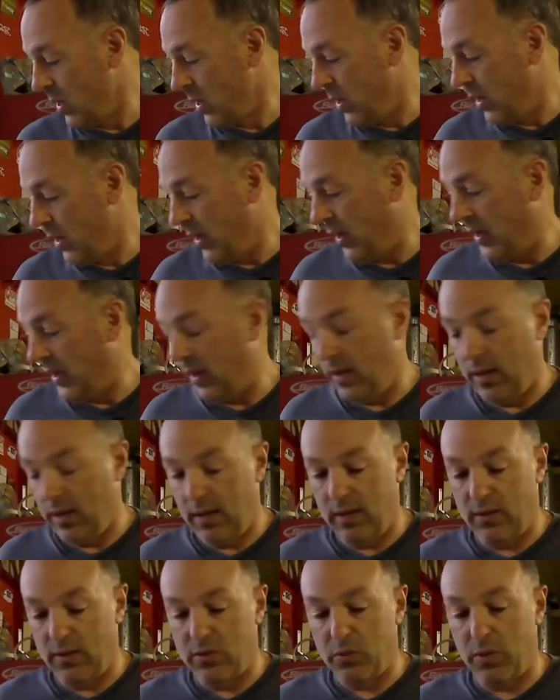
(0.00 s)

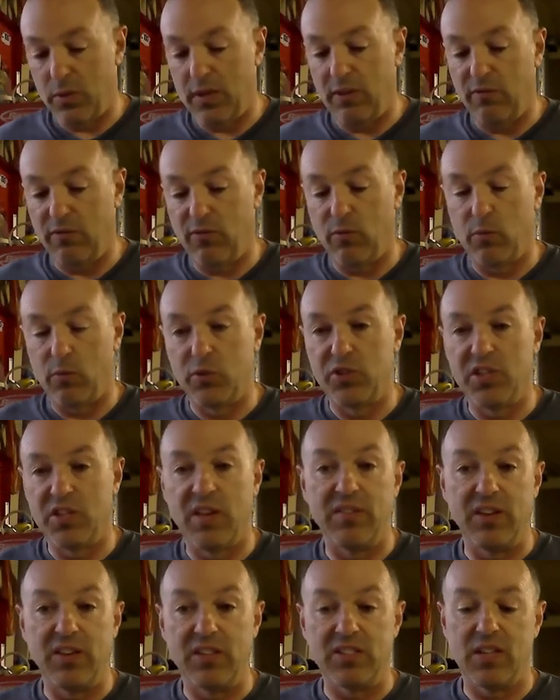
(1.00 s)
And it's rated for
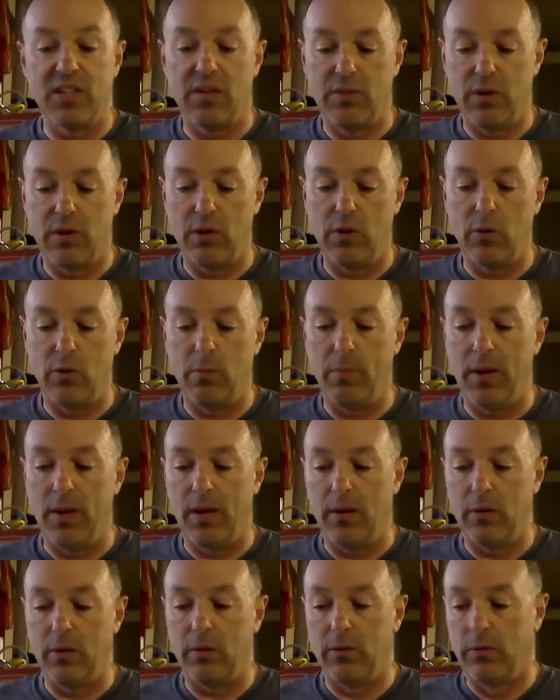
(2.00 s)
seventy-seven hundred
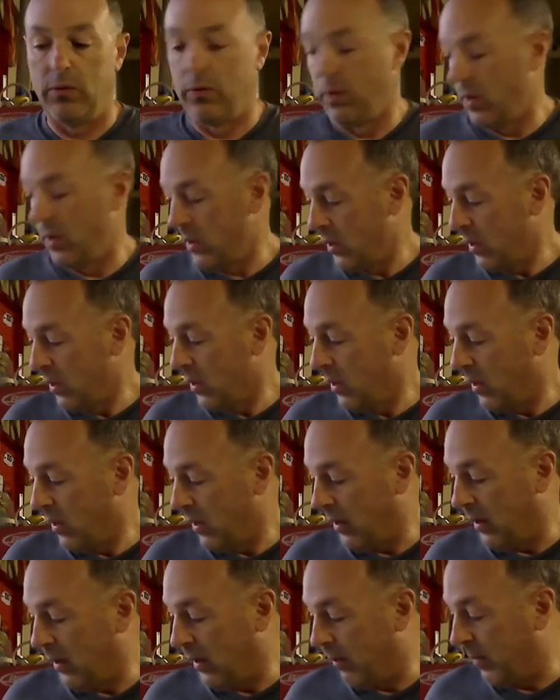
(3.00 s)
pounds.
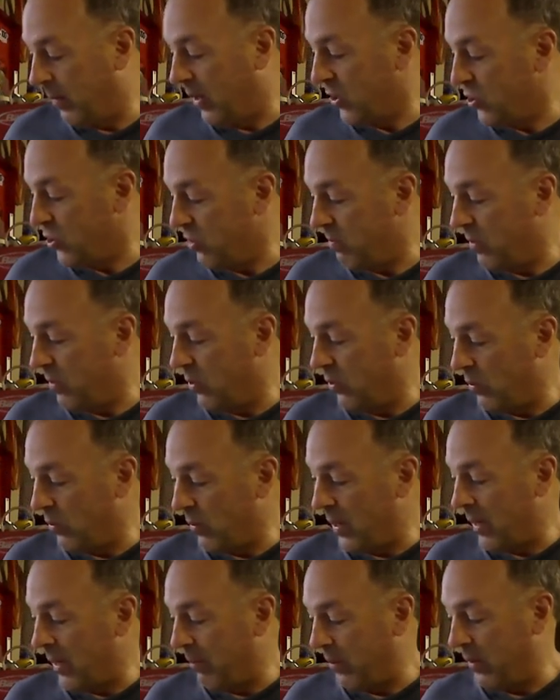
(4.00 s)
Um, and I should be able to
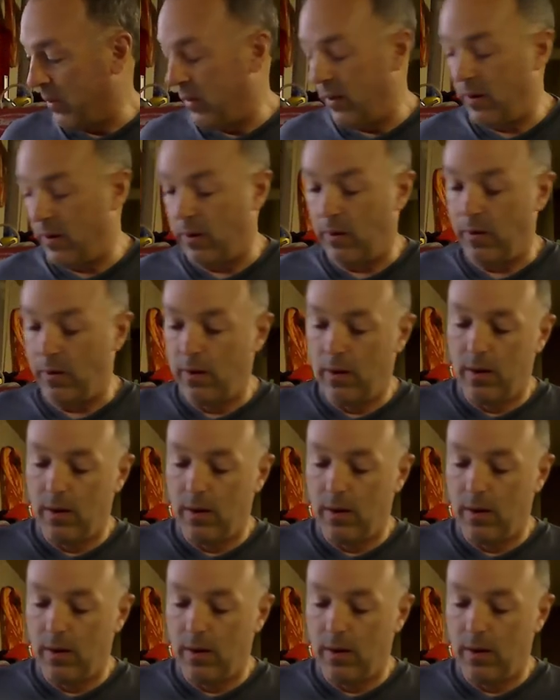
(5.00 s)
wrap it in there.